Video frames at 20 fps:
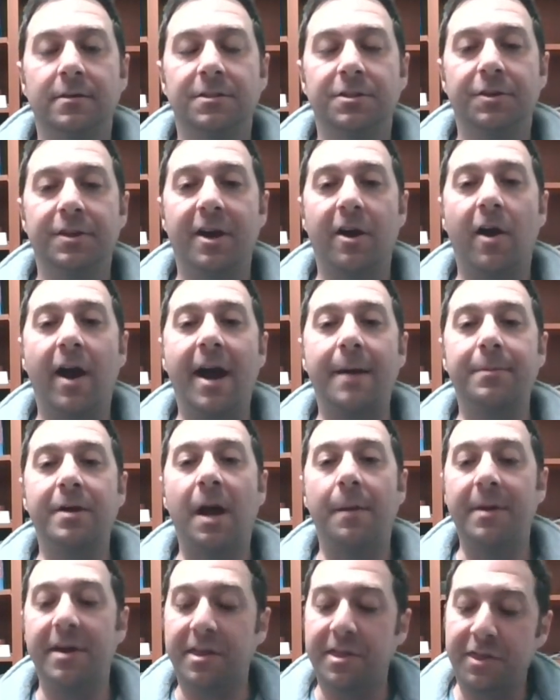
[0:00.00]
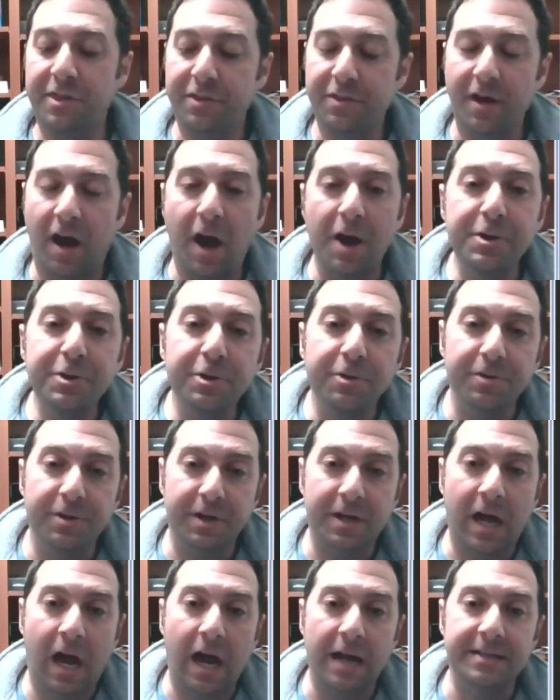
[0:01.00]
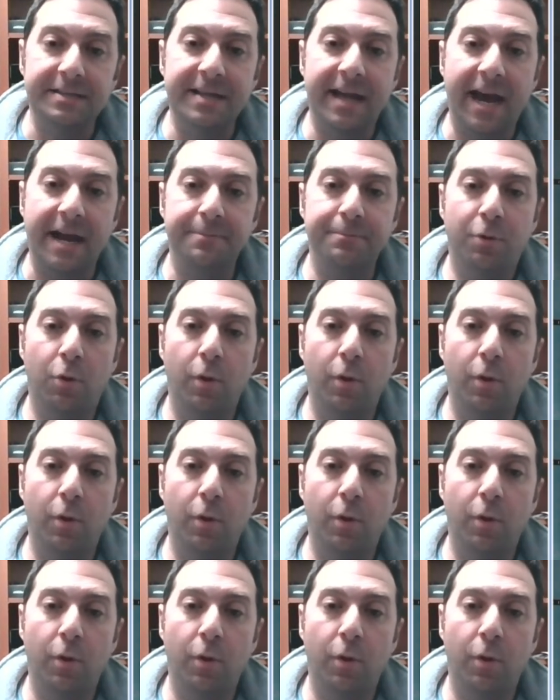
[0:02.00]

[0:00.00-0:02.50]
So there I am coming under the contact